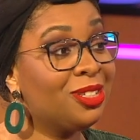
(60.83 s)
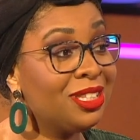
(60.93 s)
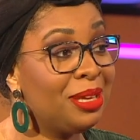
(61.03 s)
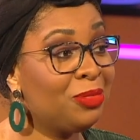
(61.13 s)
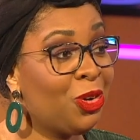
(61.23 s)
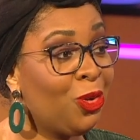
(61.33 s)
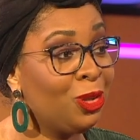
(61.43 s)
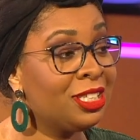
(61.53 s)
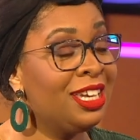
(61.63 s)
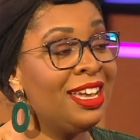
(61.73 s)
to them
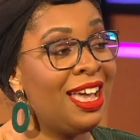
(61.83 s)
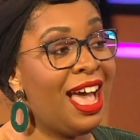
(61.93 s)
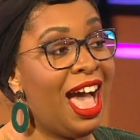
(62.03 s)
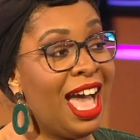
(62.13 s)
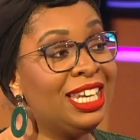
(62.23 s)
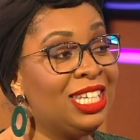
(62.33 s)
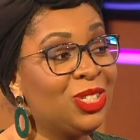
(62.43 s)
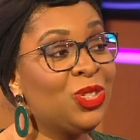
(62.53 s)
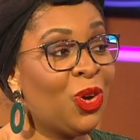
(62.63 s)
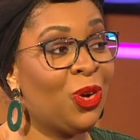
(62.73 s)
called I Need
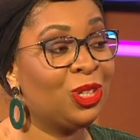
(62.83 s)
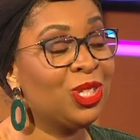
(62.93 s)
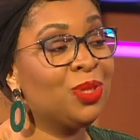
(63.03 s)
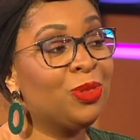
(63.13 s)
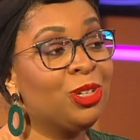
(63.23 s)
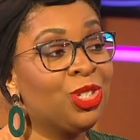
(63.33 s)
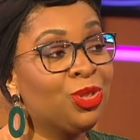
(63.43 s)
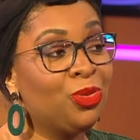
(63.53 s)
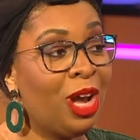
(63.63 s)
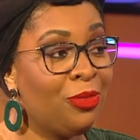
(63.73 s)
to Talk to
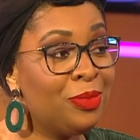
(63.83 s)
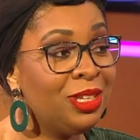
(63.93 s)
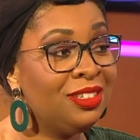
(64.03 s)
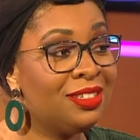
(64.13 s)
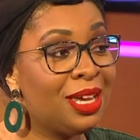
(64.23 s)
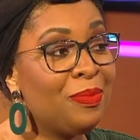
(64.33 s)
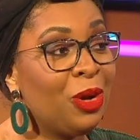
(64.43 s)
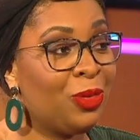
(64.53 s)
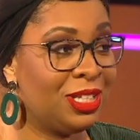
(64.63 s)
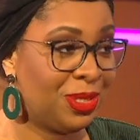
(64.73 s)
Spiritual White Women
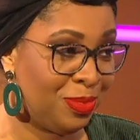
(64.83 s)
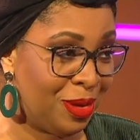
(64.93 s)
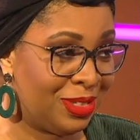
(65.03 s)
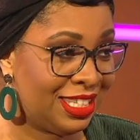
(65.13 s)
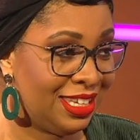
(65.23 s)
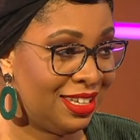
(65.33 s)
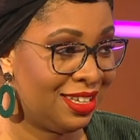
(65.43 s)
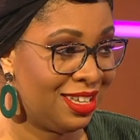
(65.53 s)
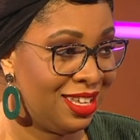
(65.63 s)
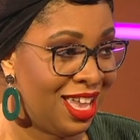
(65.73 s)
About White Supremacy
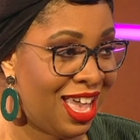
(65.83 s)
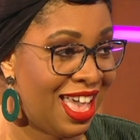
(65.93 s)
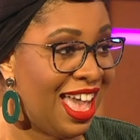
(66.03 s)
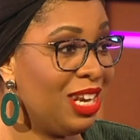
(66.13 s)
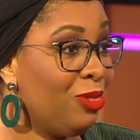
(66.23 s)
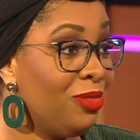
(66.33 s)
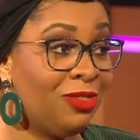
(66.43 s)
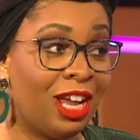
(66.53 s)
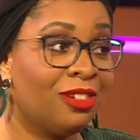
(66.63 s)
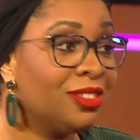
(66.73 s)
and it went
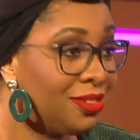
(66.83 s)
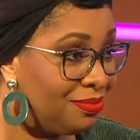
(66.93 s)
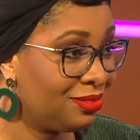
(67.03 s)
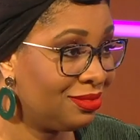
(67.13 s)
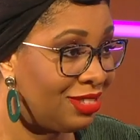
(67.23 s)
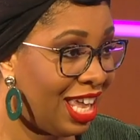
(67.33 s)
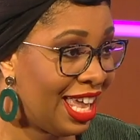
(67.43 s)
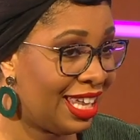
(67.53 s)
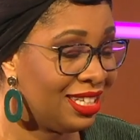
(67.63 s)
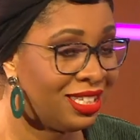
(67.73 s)
viral. Mm-hmm.
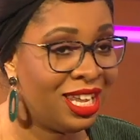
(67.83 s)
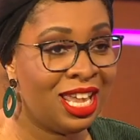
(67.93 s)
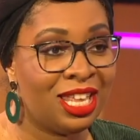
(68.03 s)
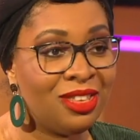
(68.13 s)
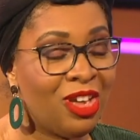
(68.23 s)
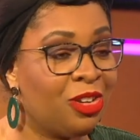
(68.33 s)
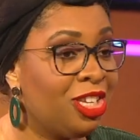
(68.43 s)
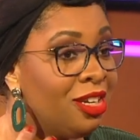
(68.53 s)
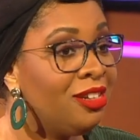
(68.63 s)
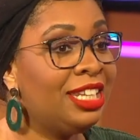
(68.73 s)
And a
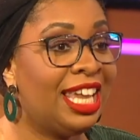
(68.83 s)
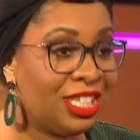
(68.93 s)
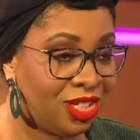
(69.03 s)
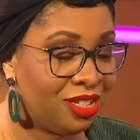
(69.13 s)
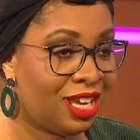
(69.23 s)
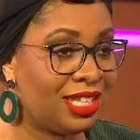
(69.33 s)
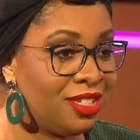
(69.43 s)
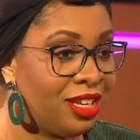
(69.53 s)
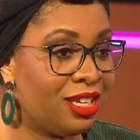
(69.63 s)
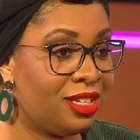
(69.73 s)
year later, I
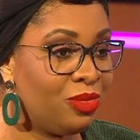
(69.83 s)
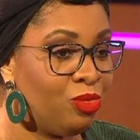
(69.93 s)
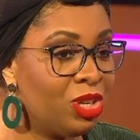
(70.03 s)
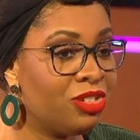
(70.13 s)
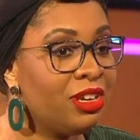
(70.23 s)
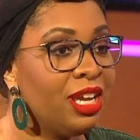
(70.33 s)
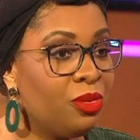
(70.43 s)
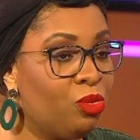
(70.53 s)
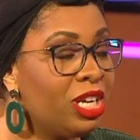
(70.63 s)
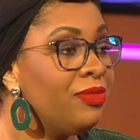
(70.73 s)
started wondering
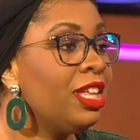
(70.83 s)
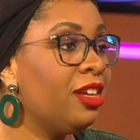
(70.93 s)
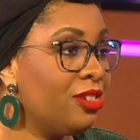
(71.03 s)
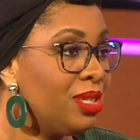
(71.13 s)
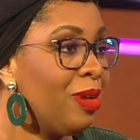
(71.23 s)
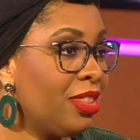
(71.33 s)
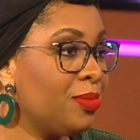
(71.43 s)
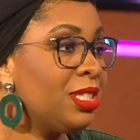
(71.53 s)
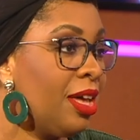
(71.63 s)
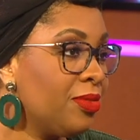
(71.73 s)
what have they learned about
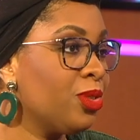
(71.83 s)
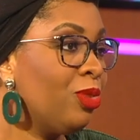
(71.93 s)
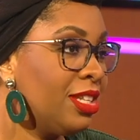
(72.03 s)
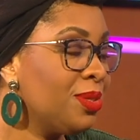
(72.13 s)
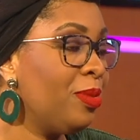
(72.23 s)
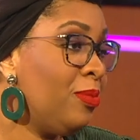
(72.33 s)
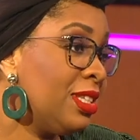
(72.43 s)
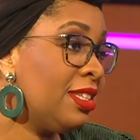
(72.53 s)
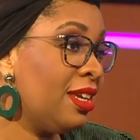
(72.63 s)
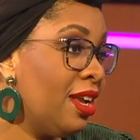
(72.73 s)
themselves in white
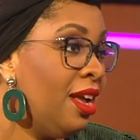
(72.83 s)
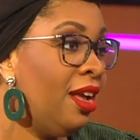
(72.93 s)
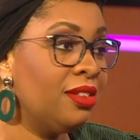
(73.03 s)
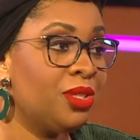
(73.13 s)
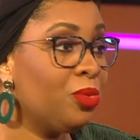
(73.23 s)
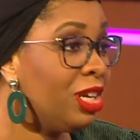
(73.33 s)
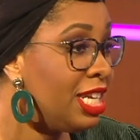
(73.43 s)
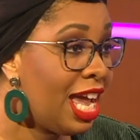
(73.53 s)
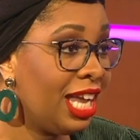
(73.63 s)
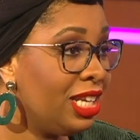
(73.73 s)
supremacy? And so one
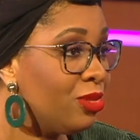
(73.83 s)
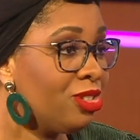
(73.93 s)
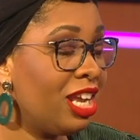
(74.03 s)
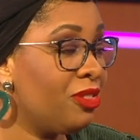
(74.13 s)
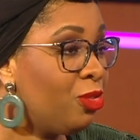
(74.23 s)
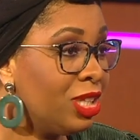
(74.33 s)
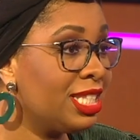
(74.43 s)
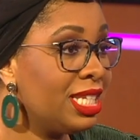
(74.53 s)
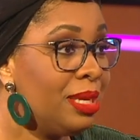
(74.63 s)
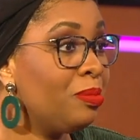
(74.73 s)
night, I was trying to fall
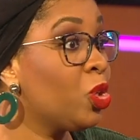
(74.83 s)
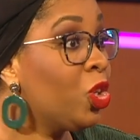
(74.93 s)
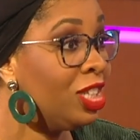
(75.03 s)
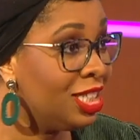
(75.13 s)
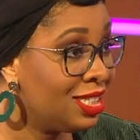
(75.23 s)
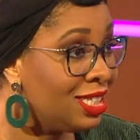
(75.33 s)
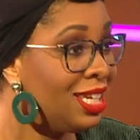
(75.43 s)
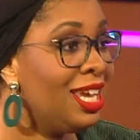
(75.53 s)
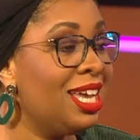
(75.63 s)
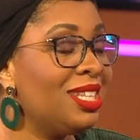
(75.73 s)
asleep, couldn't.
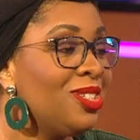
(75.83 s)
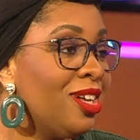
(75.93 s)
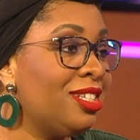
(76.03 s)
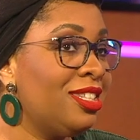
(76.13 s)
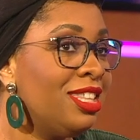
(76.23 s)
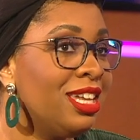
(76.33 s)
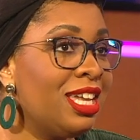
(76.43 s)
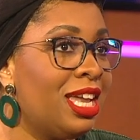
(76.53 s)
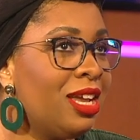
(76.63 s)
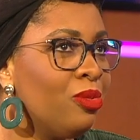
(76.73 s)
I started
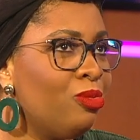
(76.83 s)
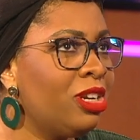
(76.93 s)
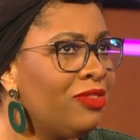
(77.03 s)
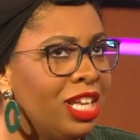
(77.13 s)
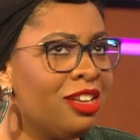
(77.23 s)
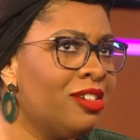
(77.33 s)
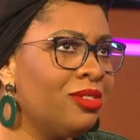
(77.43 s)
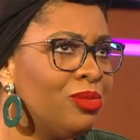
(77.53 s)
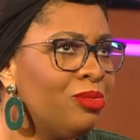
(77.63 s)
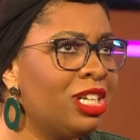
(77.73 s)
thinking, what have they
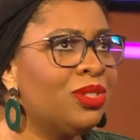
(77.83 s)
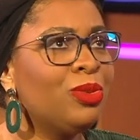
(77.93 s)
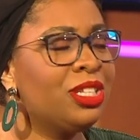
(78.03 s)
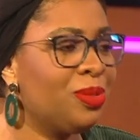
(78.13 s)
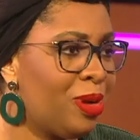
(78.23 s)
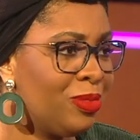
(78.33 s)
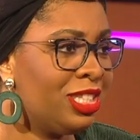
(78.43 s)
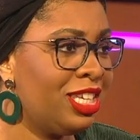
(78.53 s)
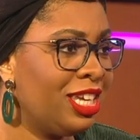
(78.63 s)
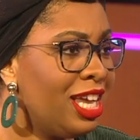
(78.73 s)
learned? What is white
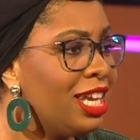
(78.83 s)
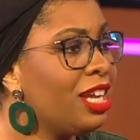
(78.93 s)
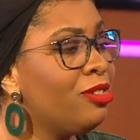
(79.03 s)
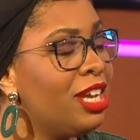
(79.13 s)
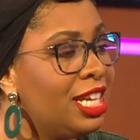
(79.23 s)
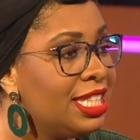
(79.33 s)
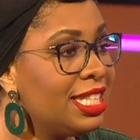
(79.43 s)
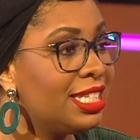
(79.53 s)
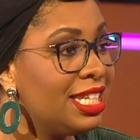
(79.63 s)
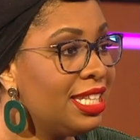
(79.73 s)
supremacy? And I created
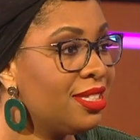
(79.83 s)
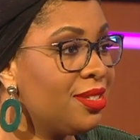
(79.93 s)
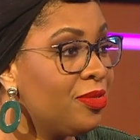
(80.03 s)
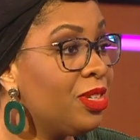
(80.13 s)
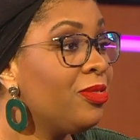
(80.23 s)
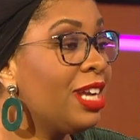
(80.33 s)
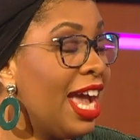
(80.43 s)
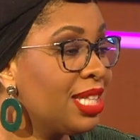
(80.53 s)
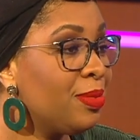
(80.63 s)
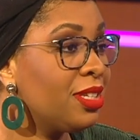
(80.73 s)
this list of different
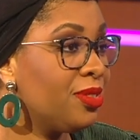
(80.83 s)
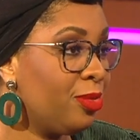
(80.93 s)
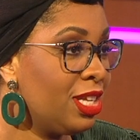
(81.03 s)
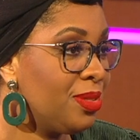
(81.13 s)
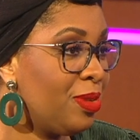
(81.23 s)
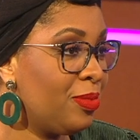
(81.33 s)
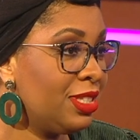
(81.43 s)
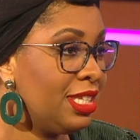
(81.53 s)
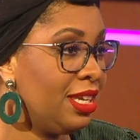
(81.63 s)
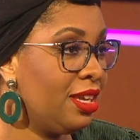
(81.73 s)
aspects of white
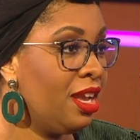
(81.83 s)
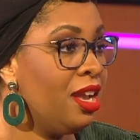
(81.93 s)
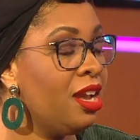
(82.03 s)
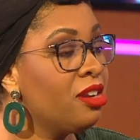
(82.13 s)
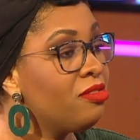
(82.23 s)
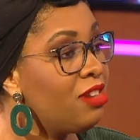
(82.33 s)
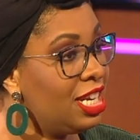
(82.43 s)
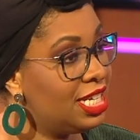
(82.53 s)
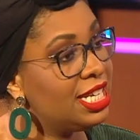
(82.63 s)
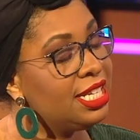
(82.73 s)
supremacy,
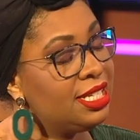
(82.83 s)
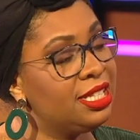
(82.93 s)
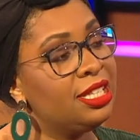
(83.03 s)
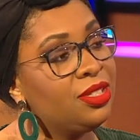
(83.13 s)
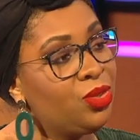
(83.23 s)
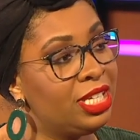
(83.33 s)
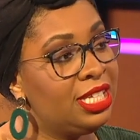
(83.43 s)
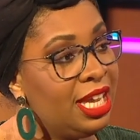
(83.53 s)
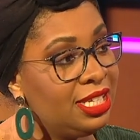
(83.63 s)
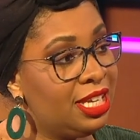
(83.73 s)
created it into this
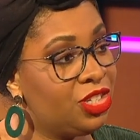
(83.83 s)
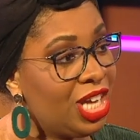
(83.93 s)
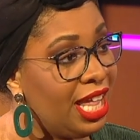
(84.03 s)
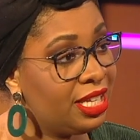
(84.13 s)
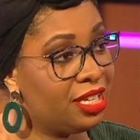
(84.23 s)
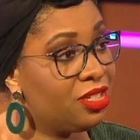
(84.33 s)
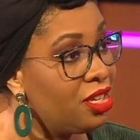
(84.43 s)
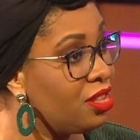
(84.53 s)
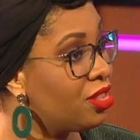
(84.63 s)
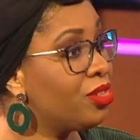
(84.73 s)
28 day challenge,
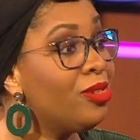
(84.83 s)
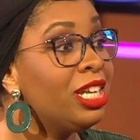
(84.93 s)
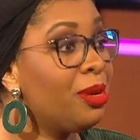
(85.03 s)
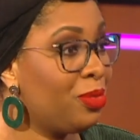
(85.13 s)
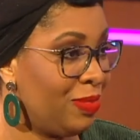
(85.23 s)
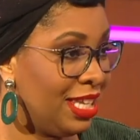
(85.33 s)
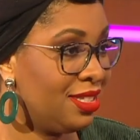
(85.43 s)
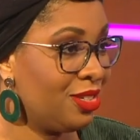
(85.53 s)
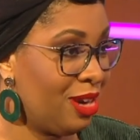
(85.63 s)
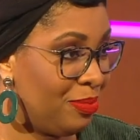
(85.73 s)
threw it up on my
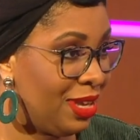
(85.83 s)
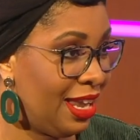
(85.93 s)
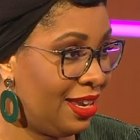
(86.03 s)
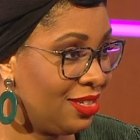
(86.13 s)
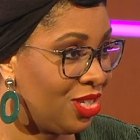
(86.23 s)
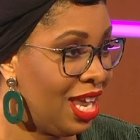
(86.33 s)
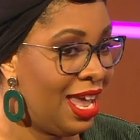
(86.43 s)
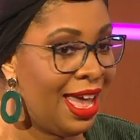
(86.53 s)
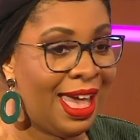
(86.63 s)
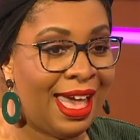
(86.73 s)
Instagram page,
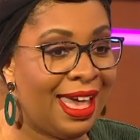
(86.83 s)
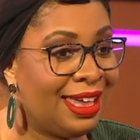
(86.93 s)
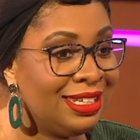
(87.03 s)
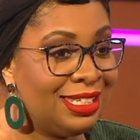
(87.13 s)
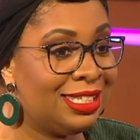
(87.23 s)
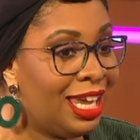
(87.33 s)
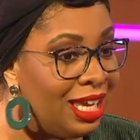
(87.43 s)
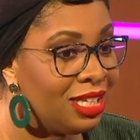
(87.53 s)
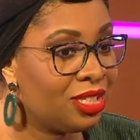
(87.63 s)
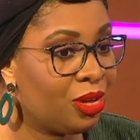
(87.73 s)
and to
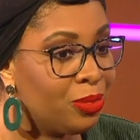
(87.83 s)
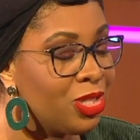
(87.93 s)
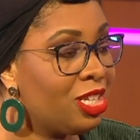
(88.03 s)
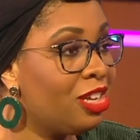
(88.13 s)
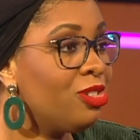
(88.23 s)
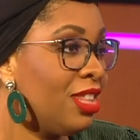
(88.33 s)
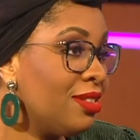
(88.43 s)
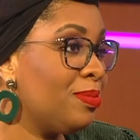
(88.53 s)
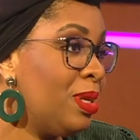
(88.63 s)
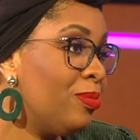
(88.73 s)
date, almost
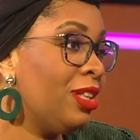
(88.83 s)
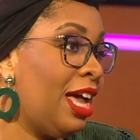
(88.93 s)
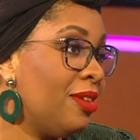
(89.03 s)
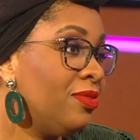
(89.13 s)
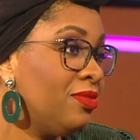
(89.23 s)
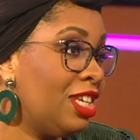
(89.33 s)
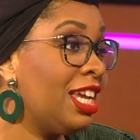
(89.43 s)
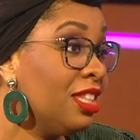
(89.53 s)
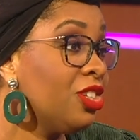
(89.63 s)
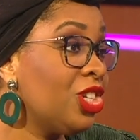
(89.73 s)
100,000 people have
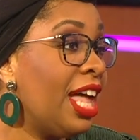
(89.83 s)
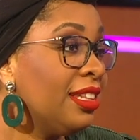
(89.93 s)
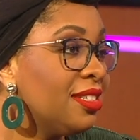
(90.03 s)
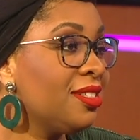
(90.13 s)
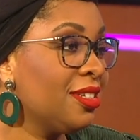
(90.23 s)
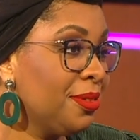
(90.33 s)
taken the challenge.